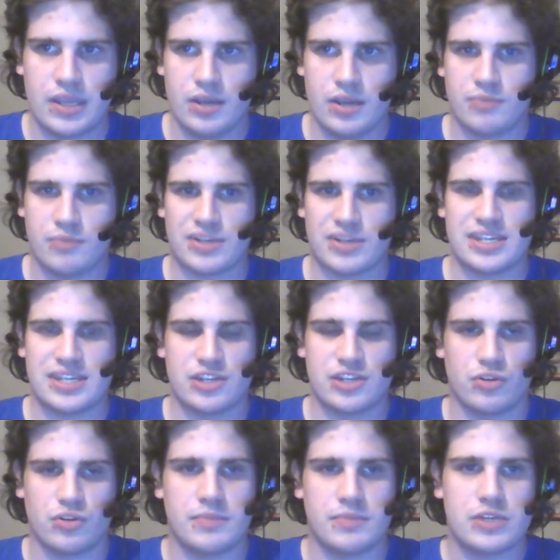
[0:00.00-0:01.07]

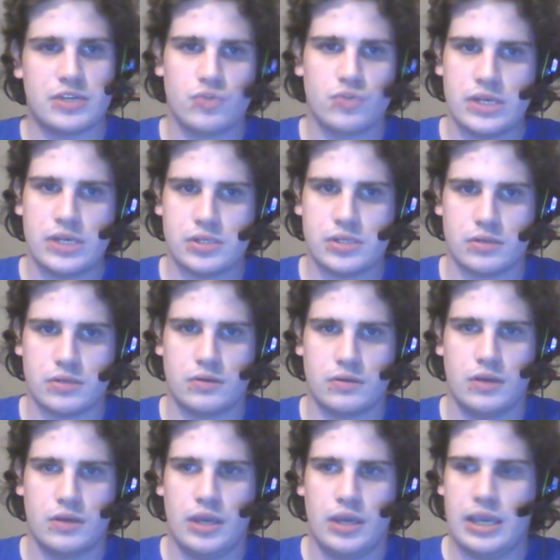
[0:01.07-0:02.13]
presidential administration.
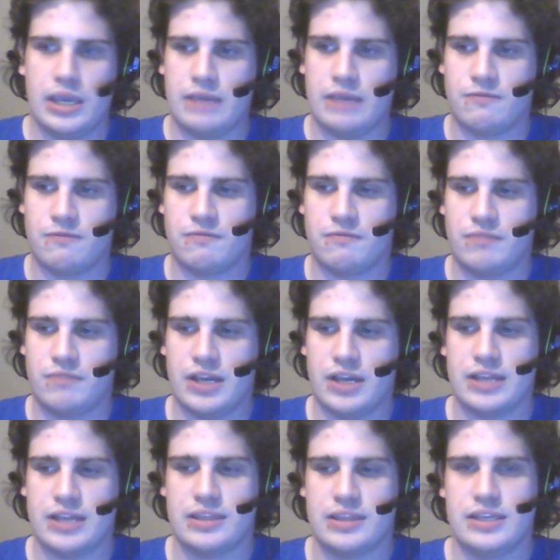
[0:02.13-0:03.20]
If
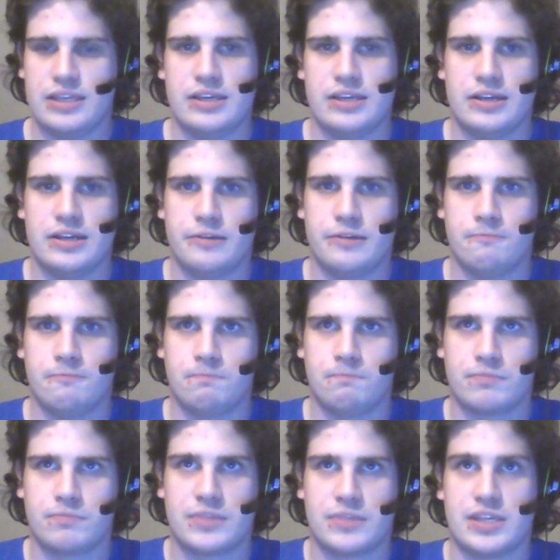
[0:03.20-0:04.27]
not the
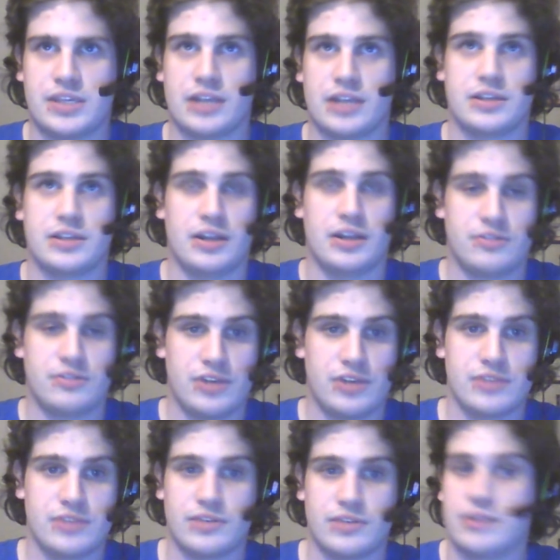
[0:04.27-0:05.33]
Secretary of
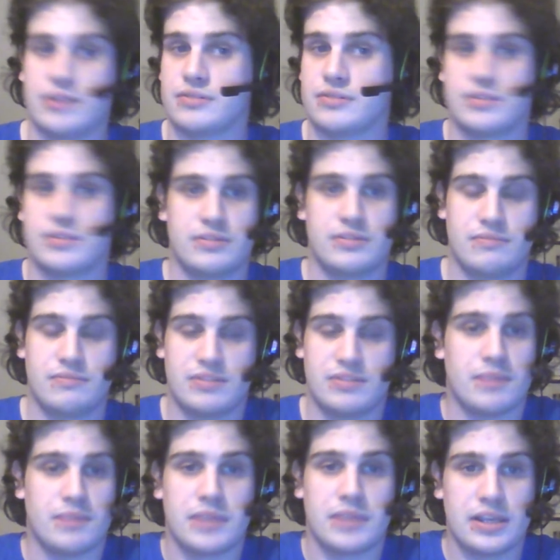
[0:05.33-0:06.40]
Treasury or
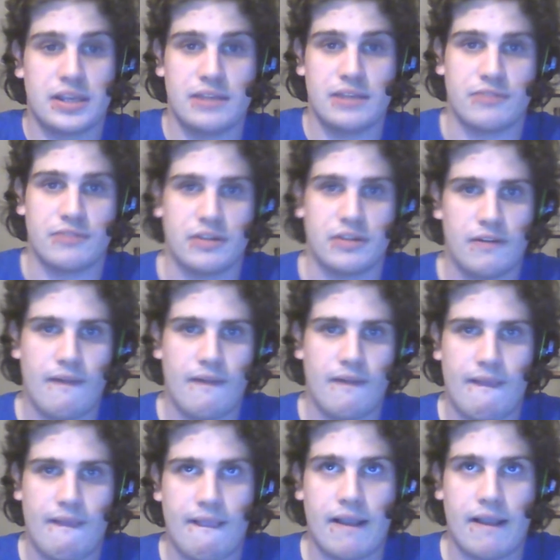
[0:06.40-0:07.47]
something different.
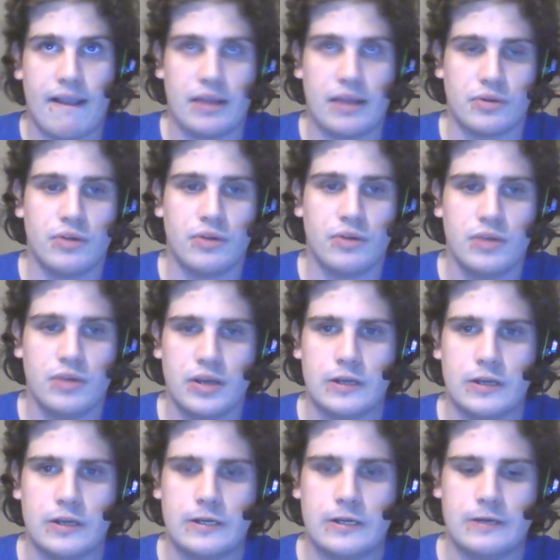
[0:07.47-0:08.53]
I don't know.
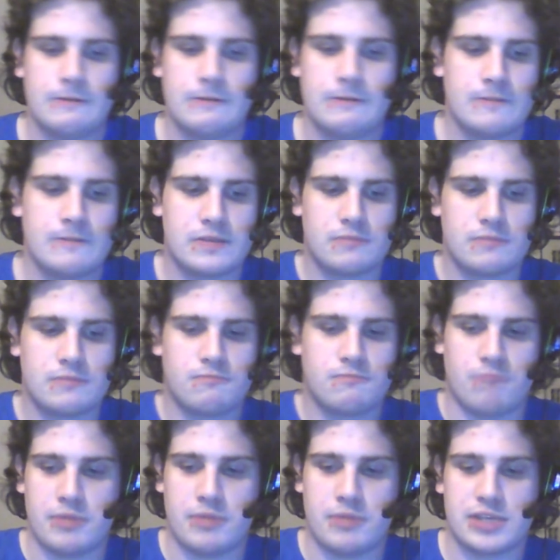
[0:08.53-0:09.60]

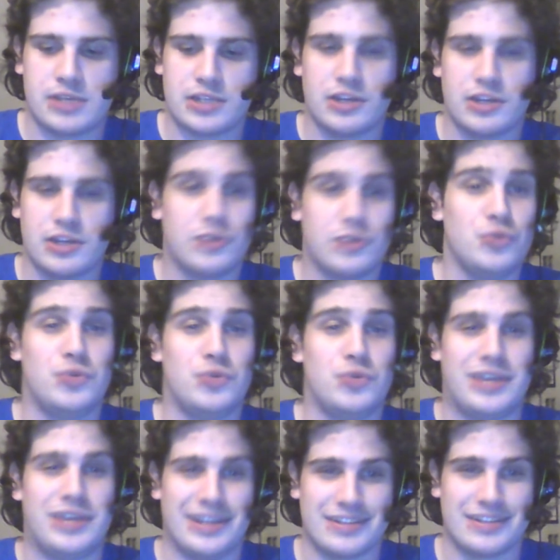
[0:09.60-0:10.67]
Maybe Secretary Cool
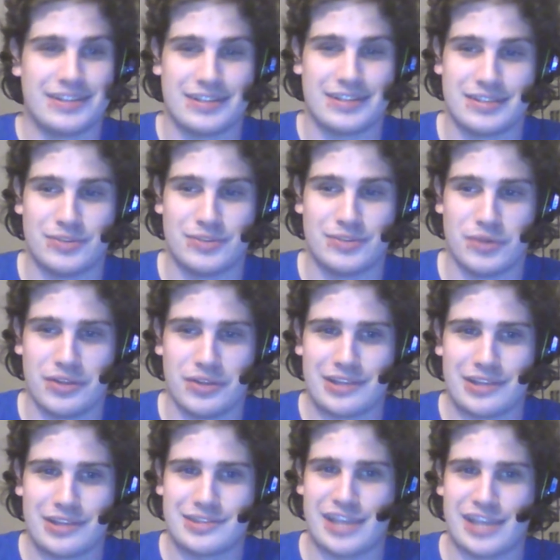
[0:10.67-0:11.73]
Kids, because doing all
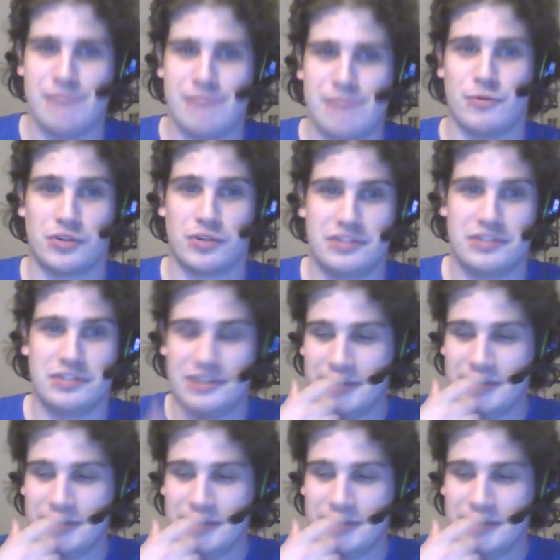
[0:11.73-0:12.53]
that skateboarding